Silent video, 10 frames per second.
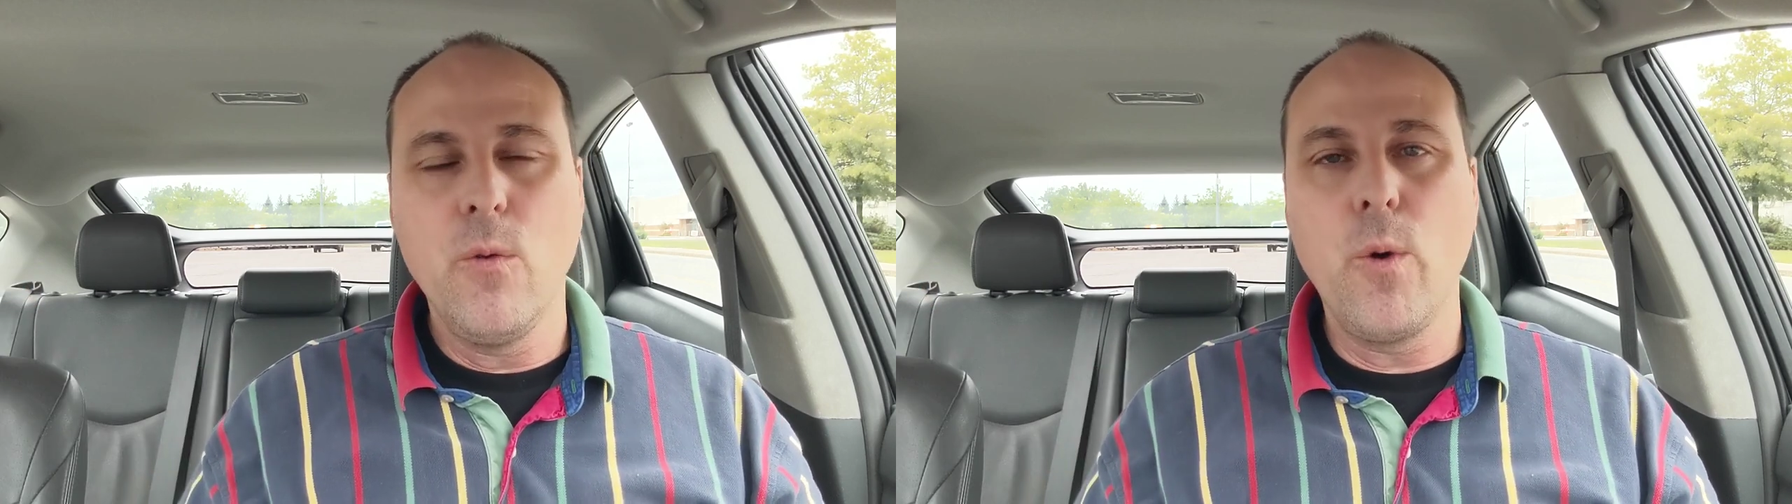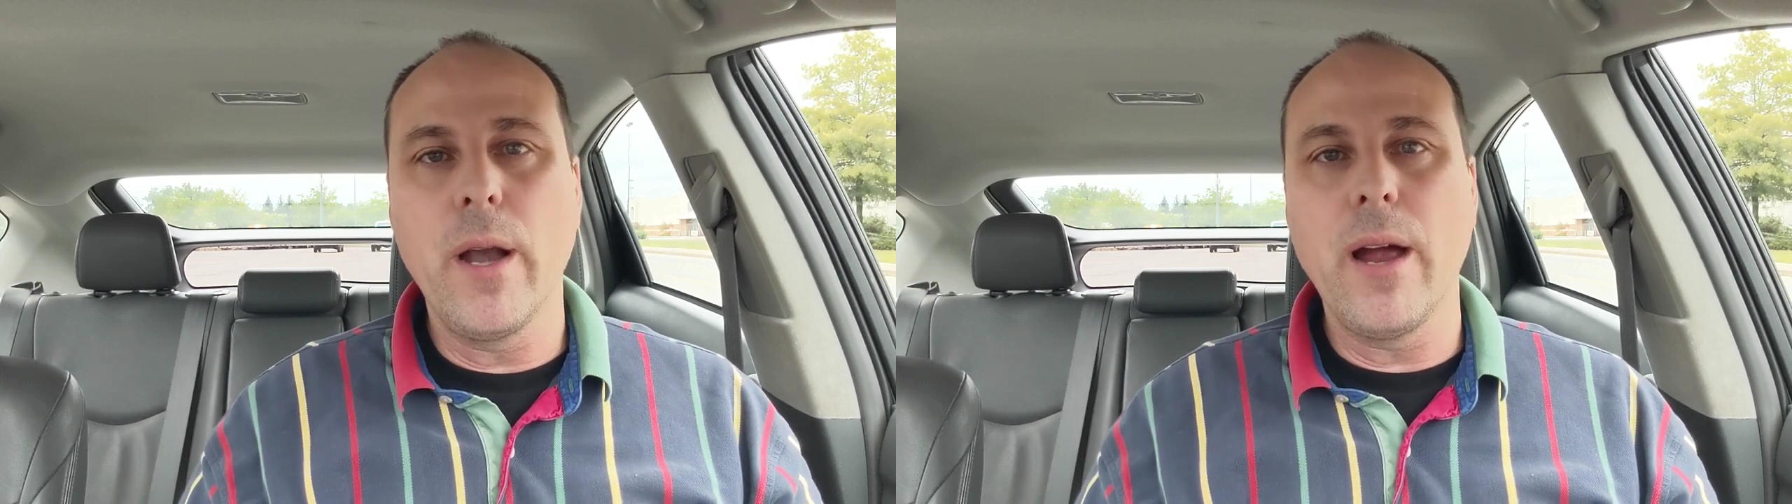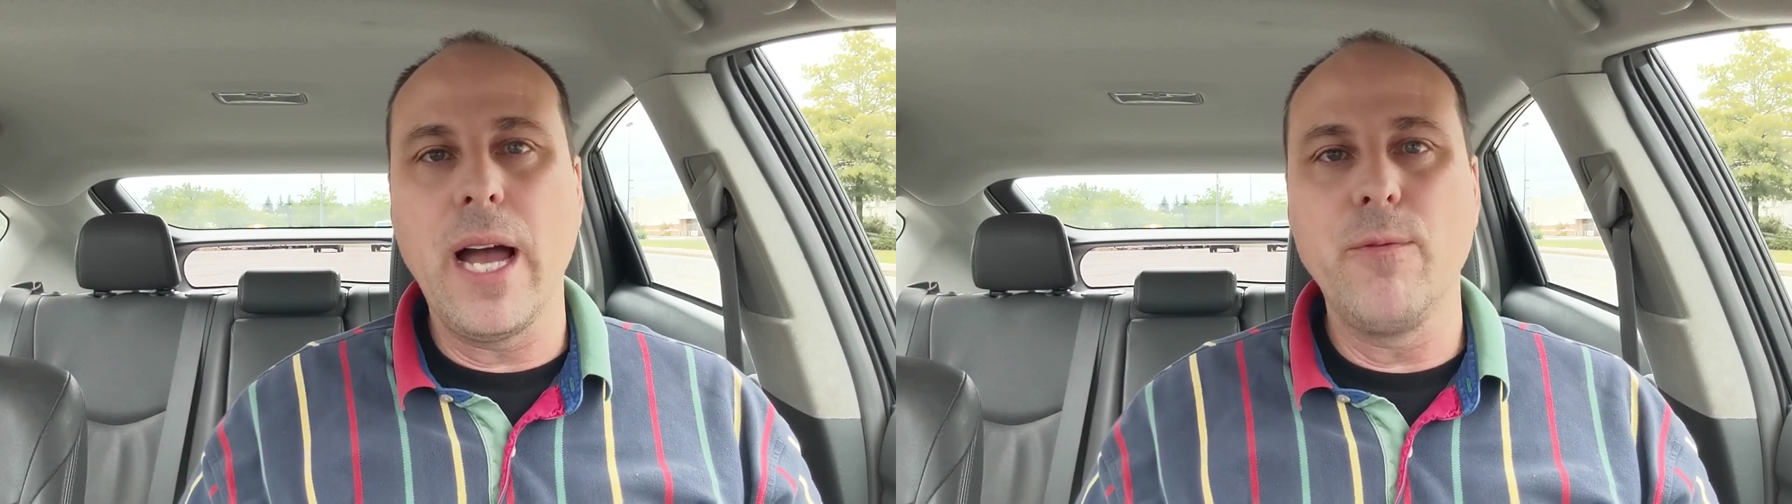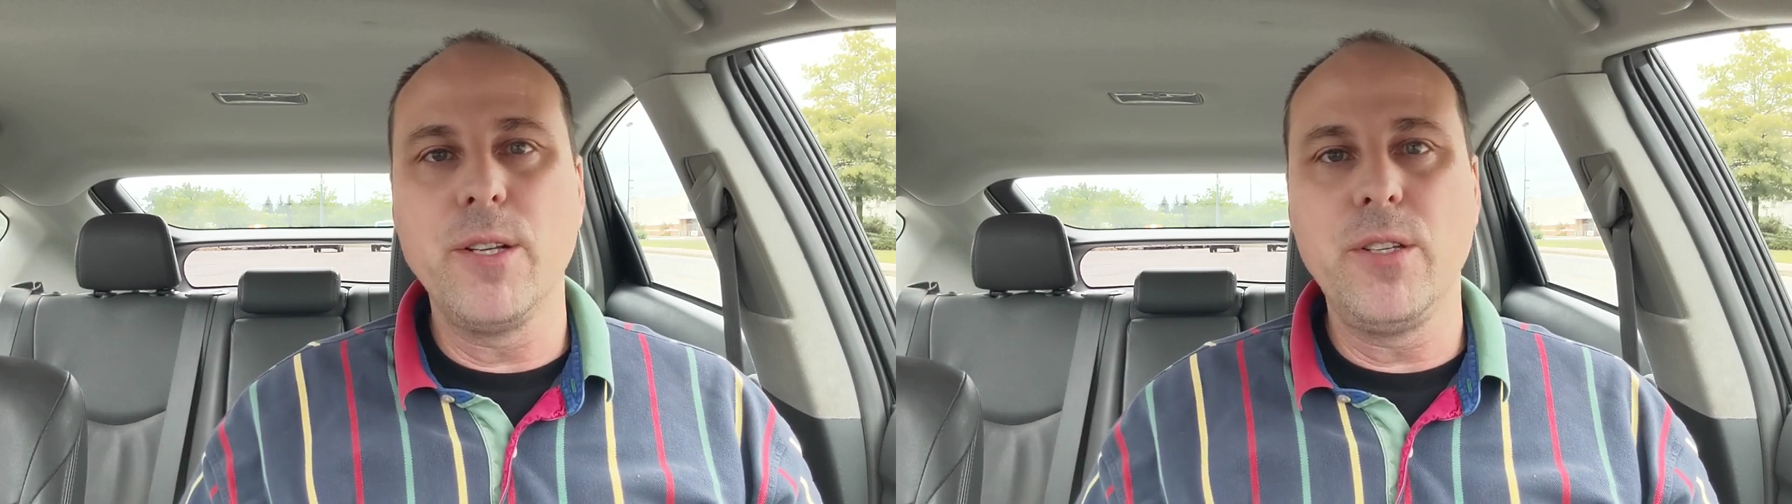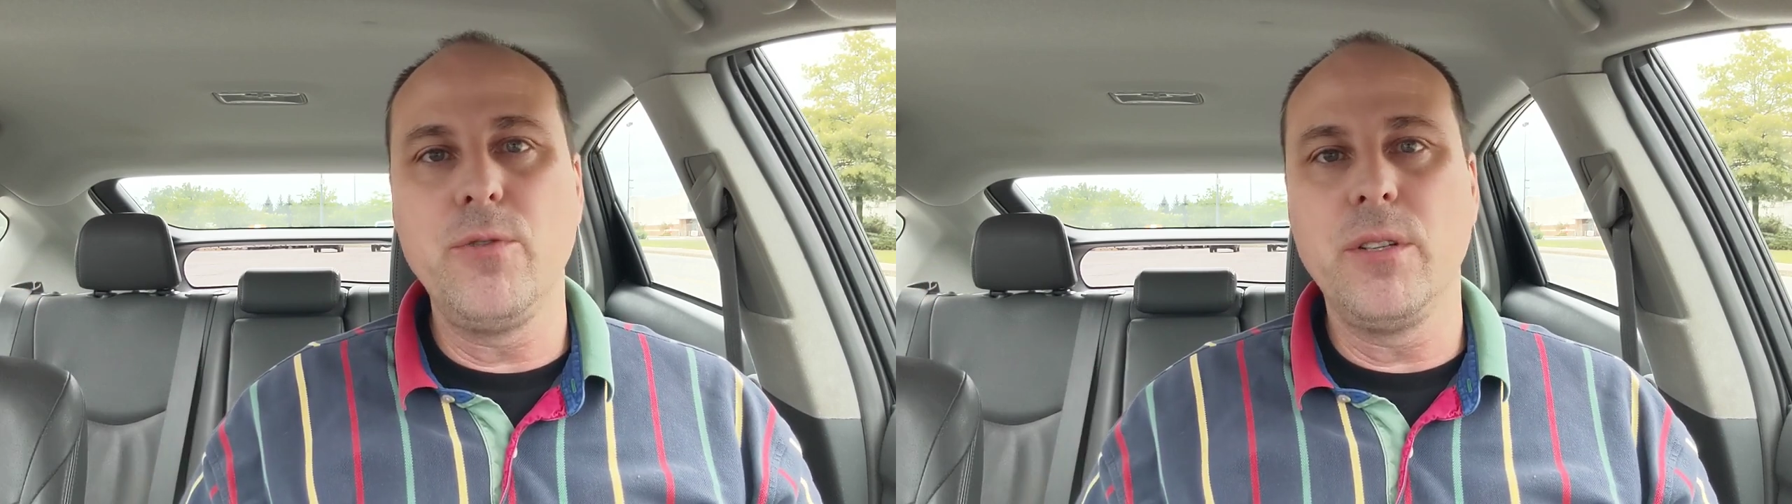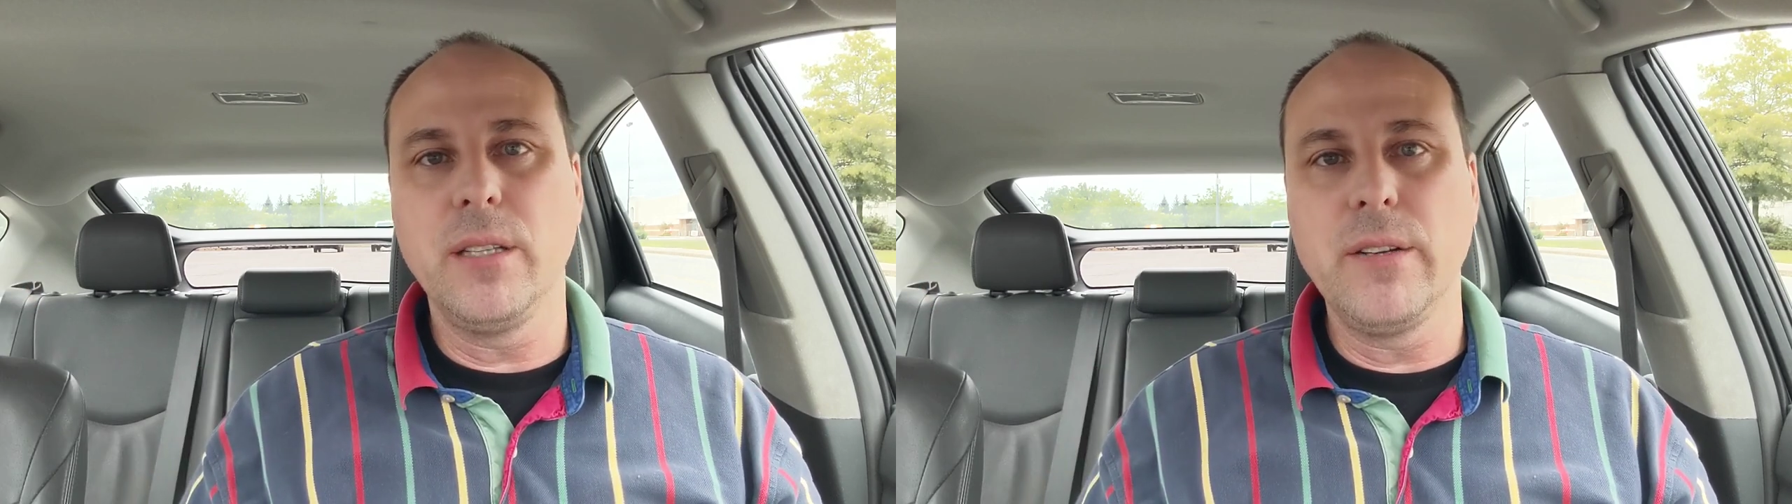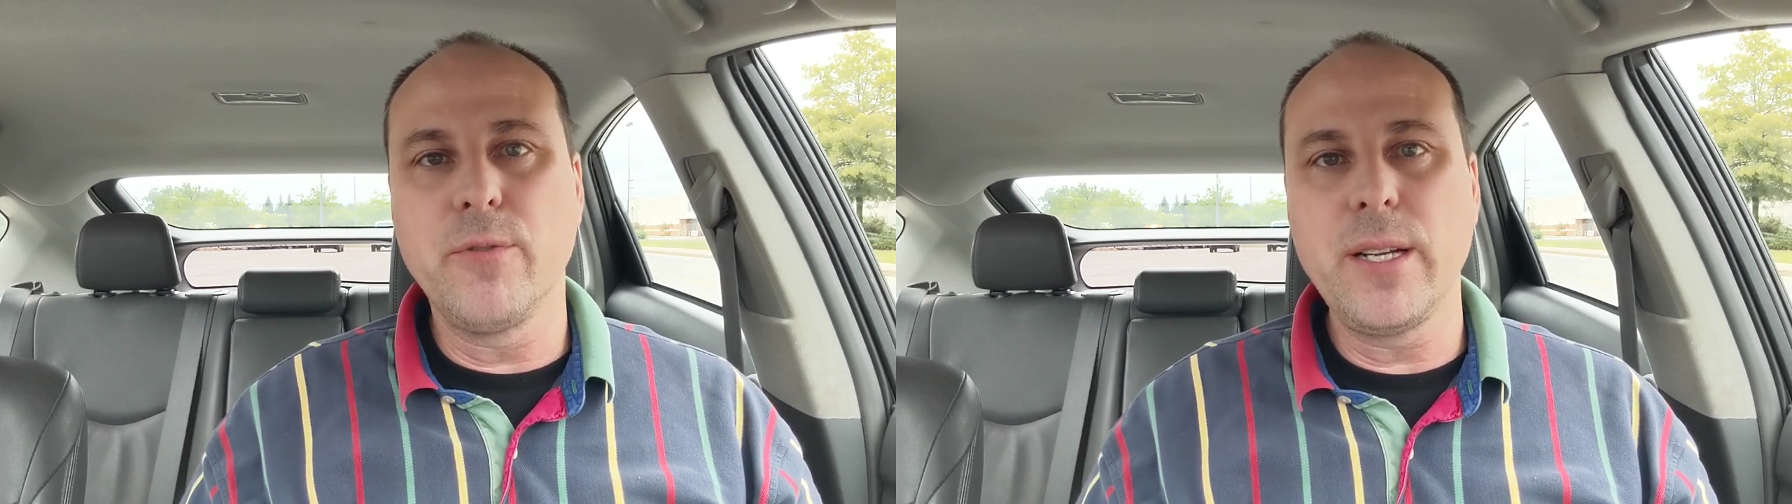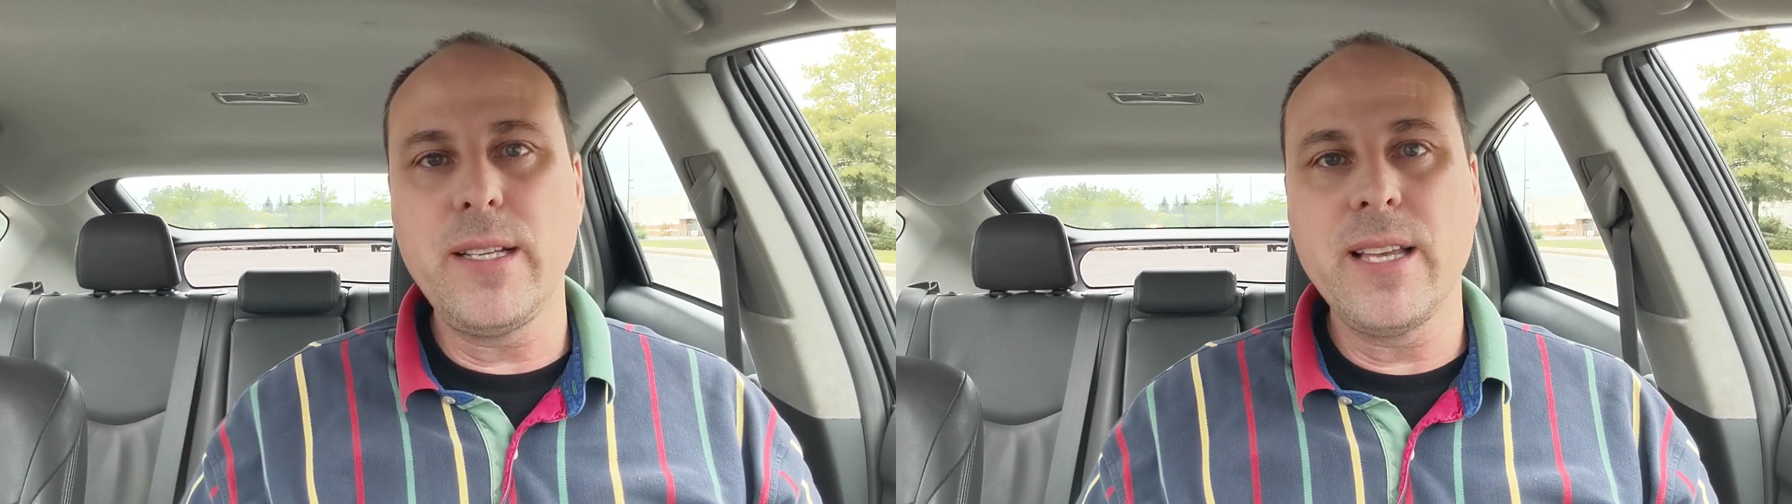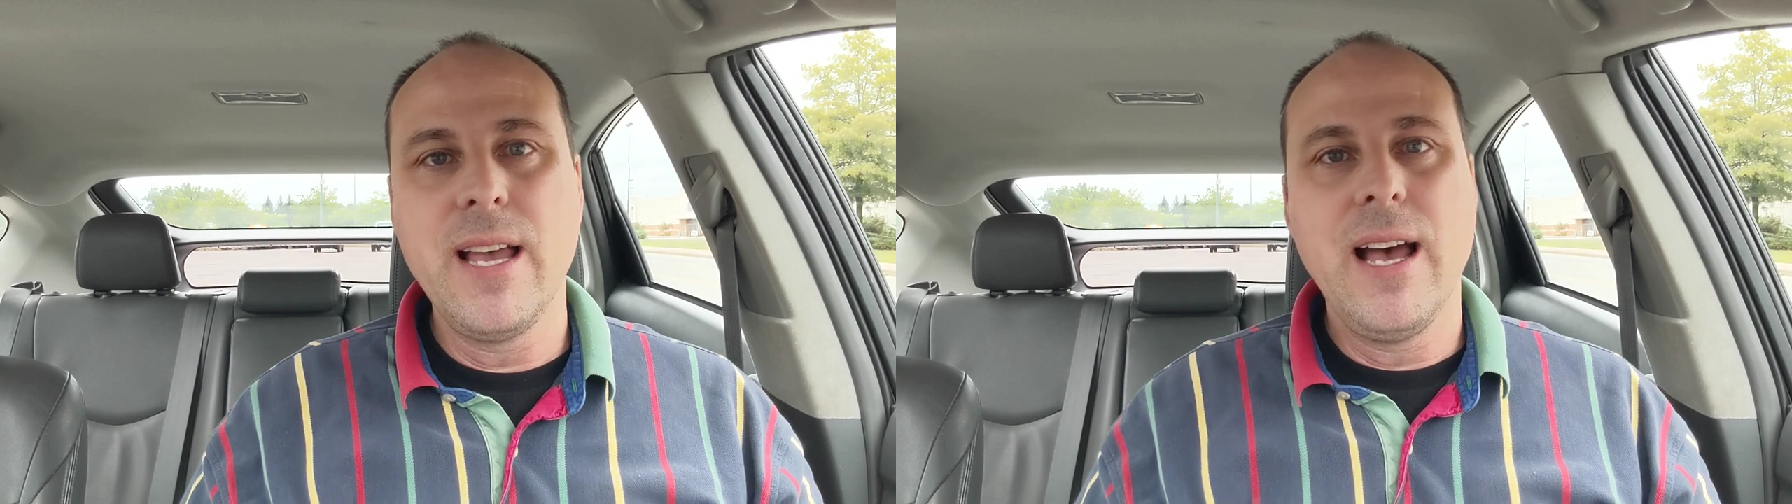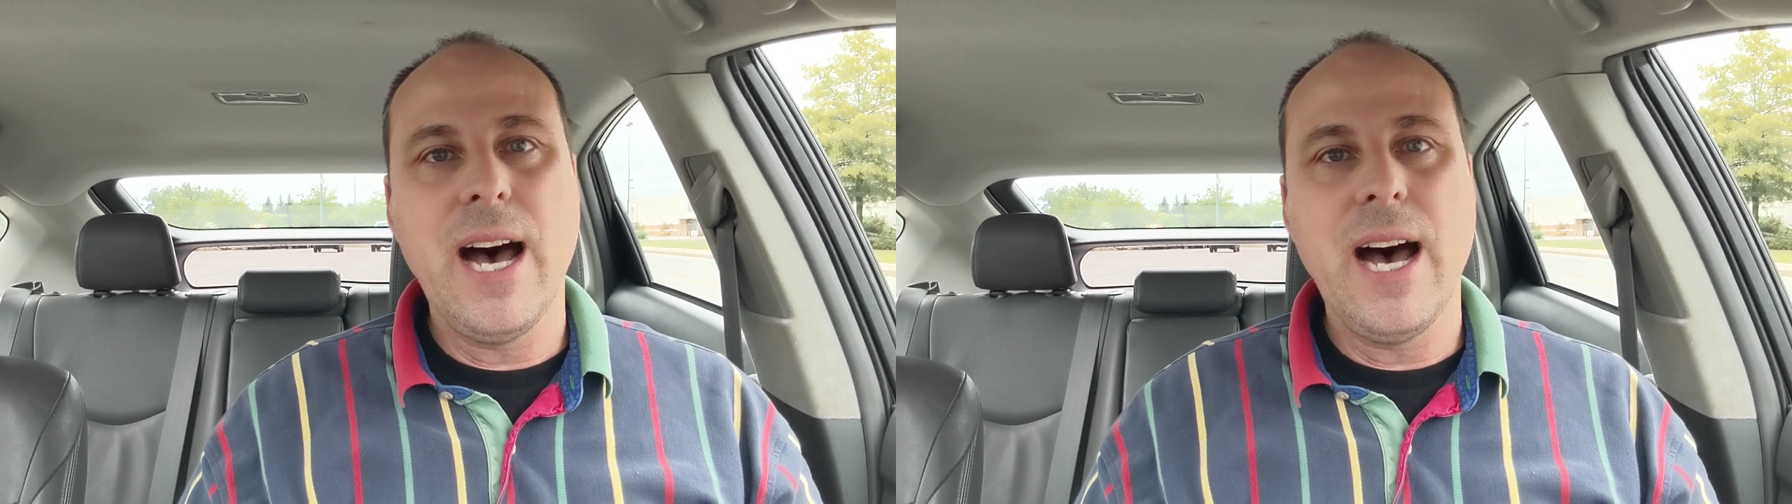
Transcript: where I would do deliveries,